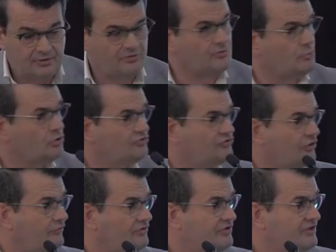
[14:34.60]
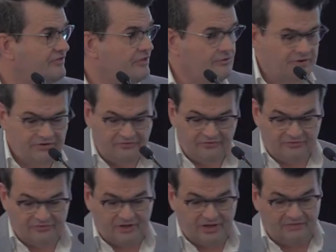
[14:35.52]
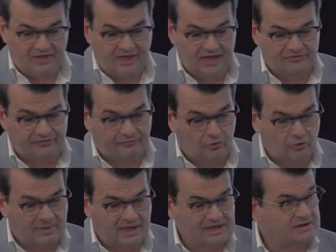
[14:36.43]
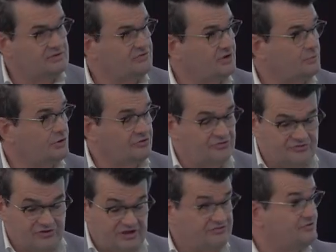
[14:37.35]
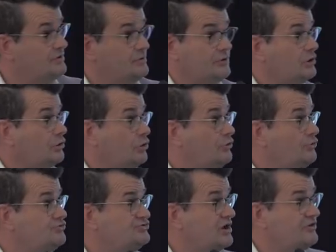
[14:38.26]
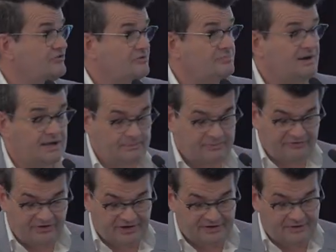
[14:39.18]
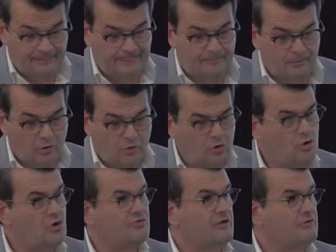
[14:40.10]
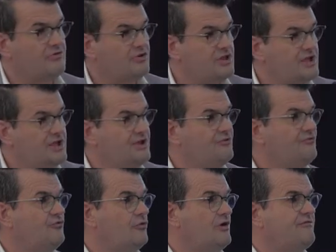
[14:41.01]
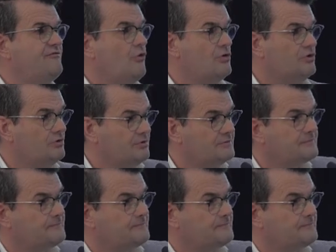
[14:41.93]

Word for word: the more sovereignty there is in the hands of lawmakers, I want to suggest, and include judges and parliaments in it, the more there is a need for a foil.